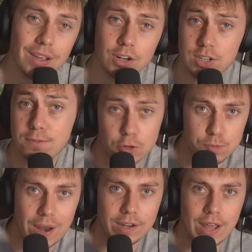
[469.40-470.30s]
Because if you're
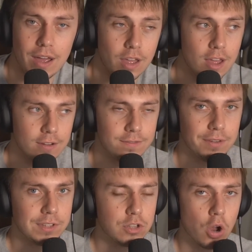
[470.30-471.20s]
spending that
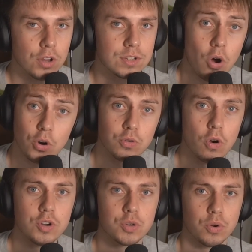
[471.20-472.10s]
$50 on
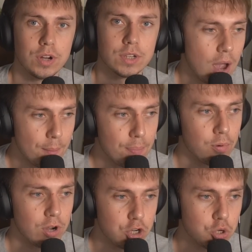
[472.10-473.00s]
groceries, I'm
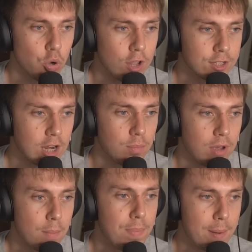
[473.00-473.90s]
pretty sure that's going to be
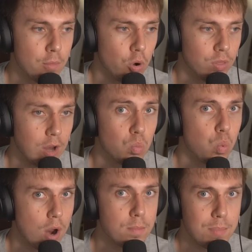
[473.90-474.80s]
a bit more than
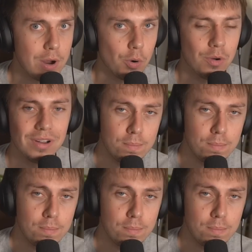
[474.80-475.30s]
one meal.